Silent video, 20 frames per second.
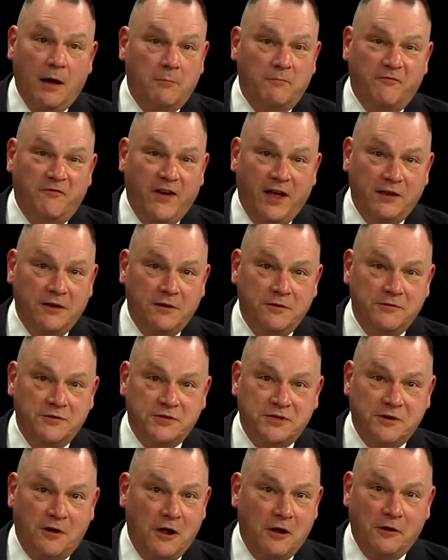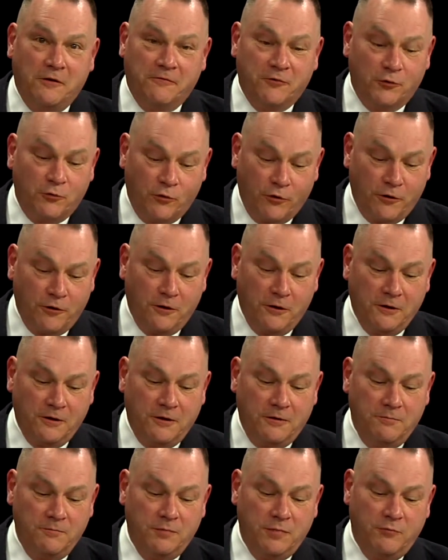venues all over the world
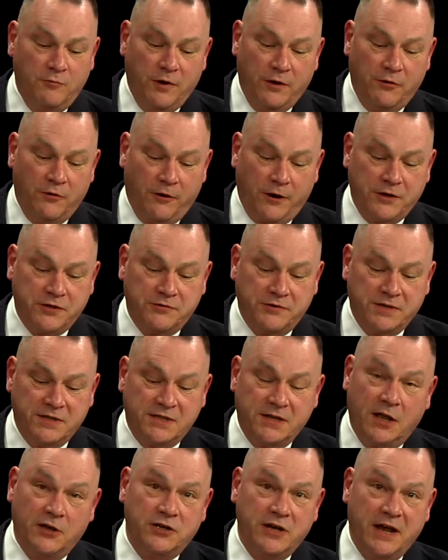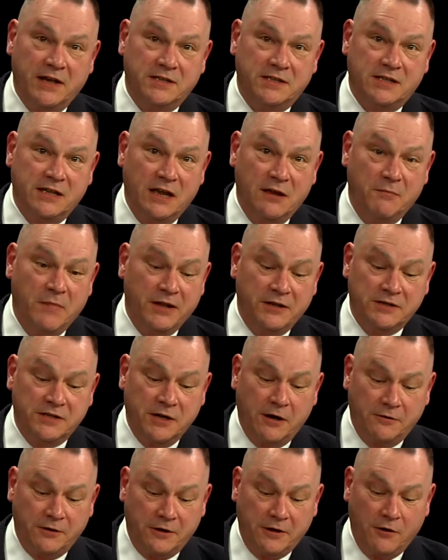with orchestras such as the
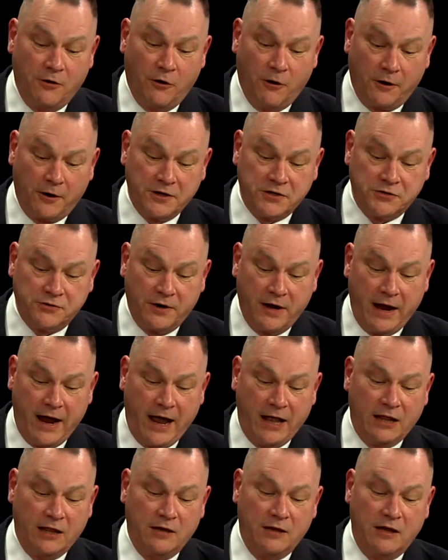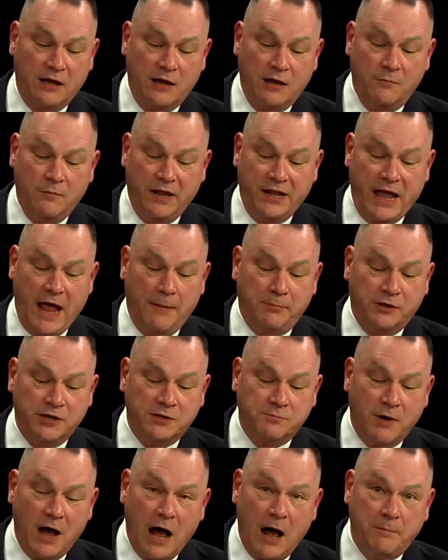Minnesota Orchestra and the Minneapolis
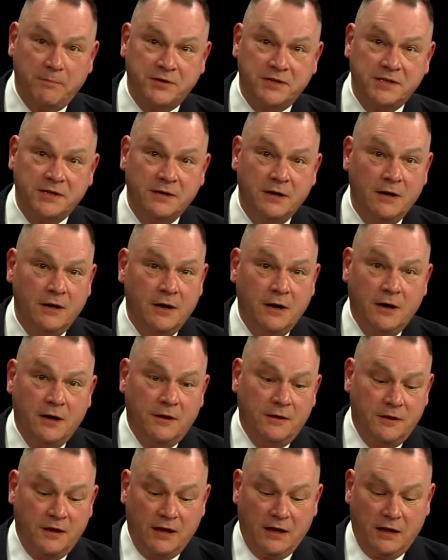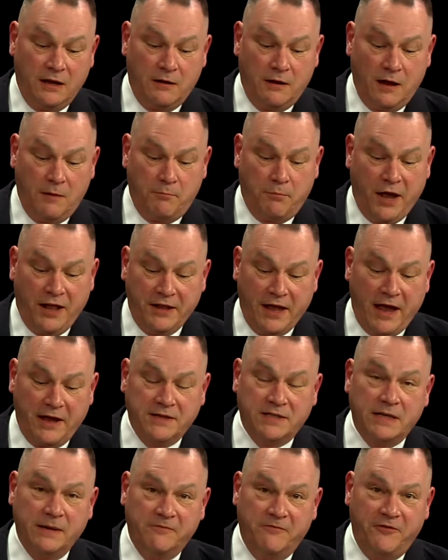Pops, the Penang
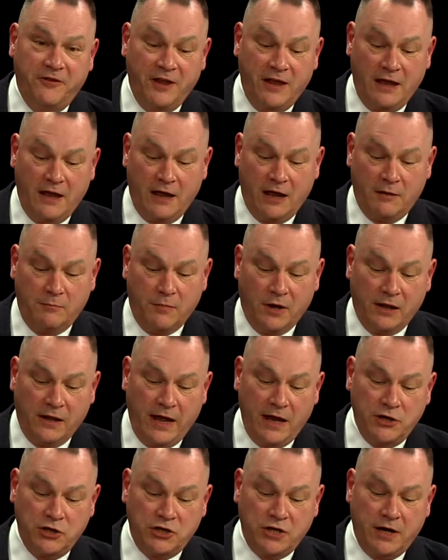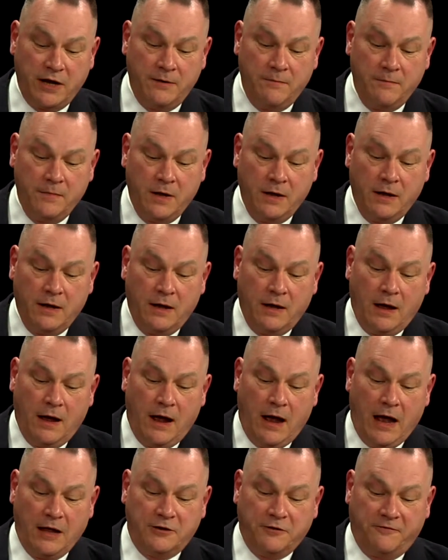Symphony in Malaysia,
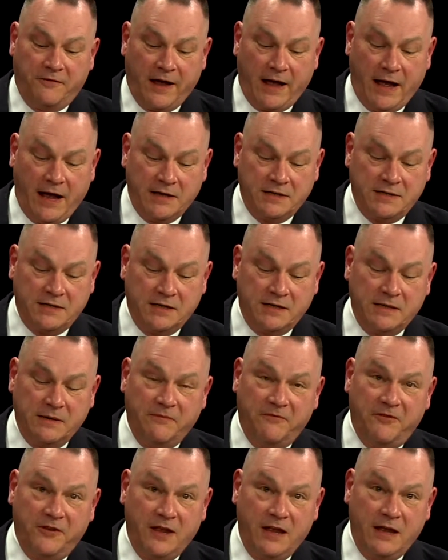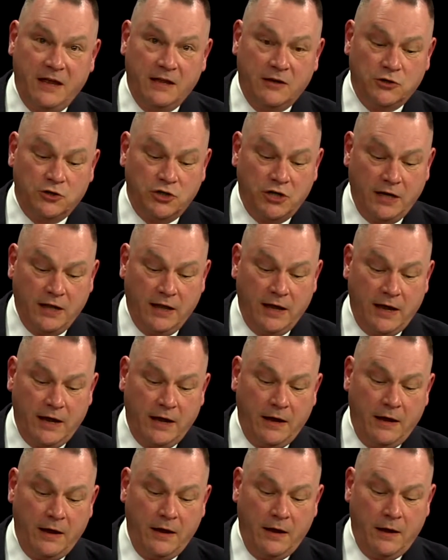Antofagasta Symphony in
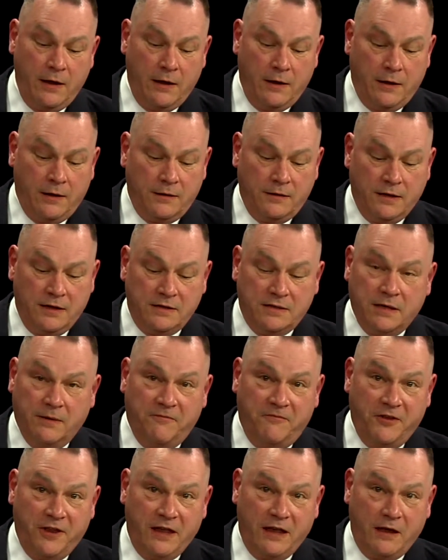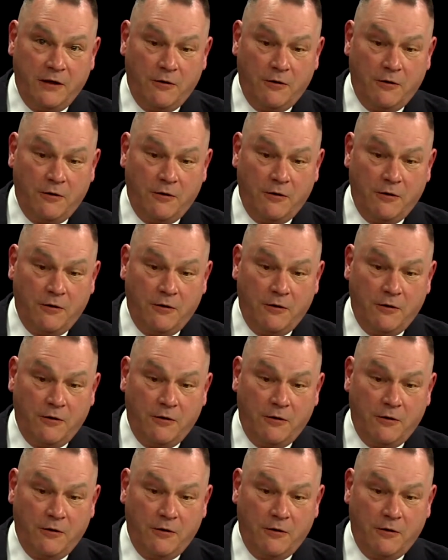Chile, the Symphony